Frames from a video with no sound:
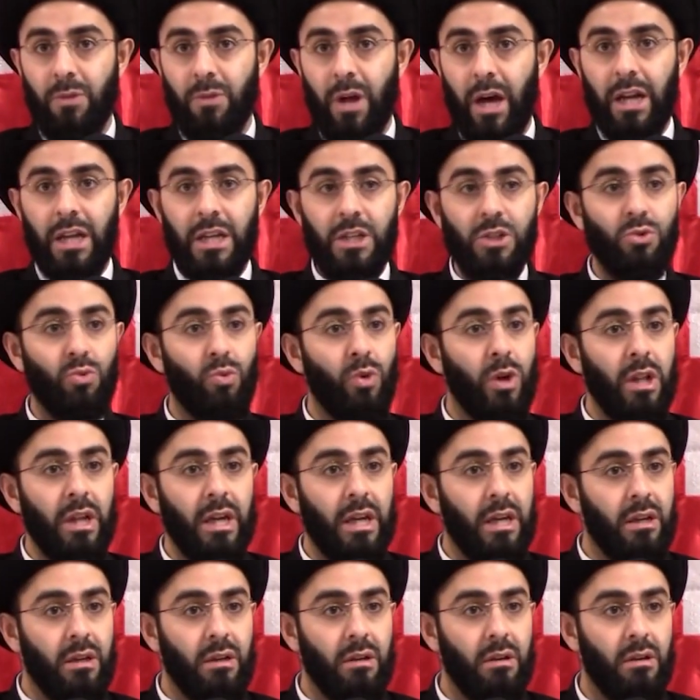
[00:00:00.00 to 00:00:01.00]
And he's
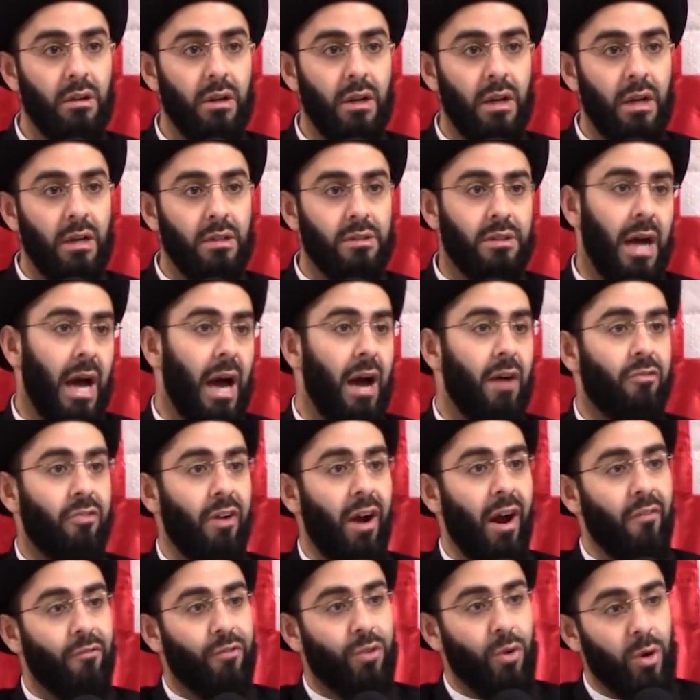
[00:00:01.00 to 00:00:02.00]
willing to have
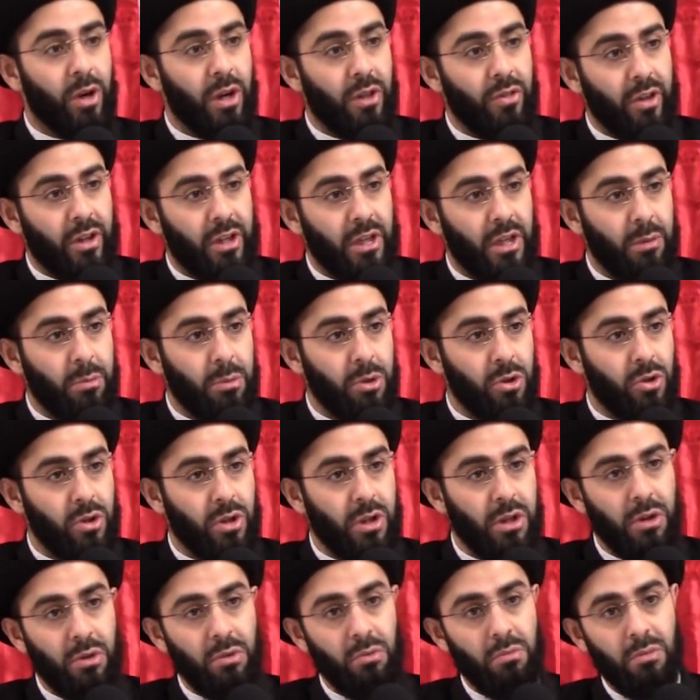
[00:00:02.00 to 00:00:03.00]
everyone in the
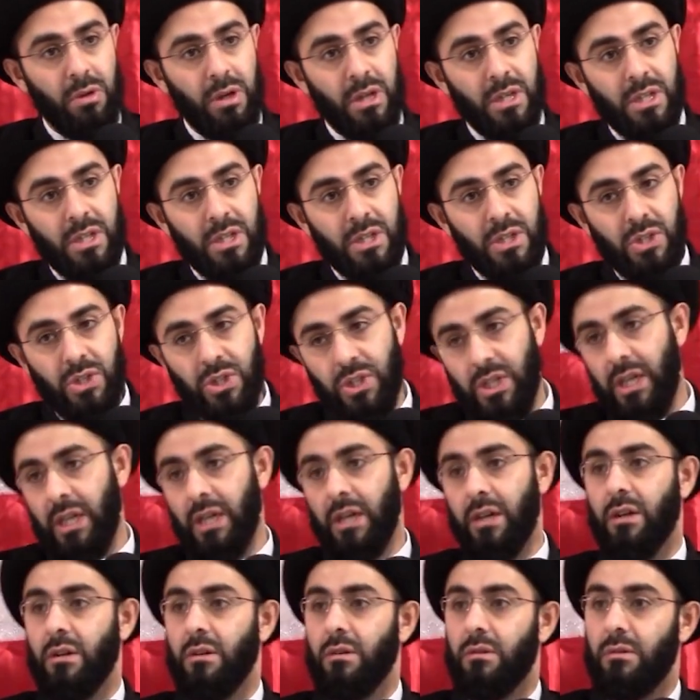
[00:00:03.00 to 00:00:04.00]
community
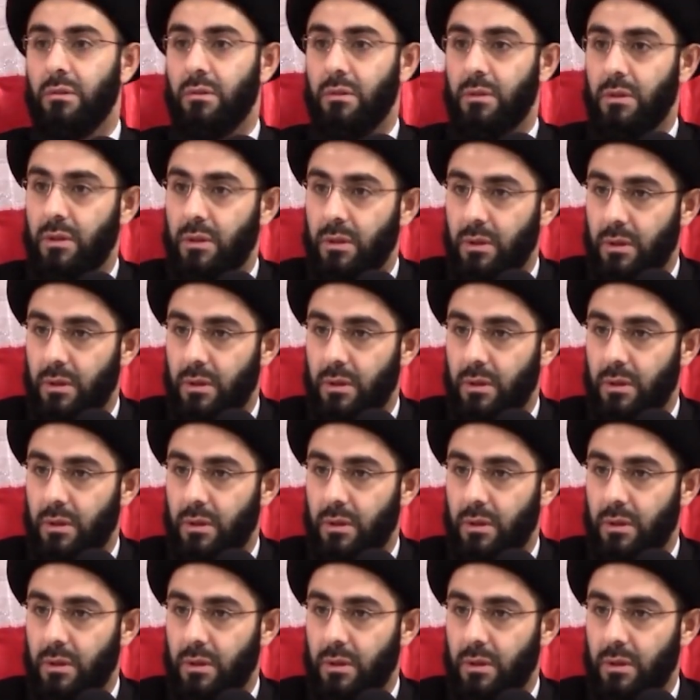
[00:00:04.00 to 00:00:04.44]
see it.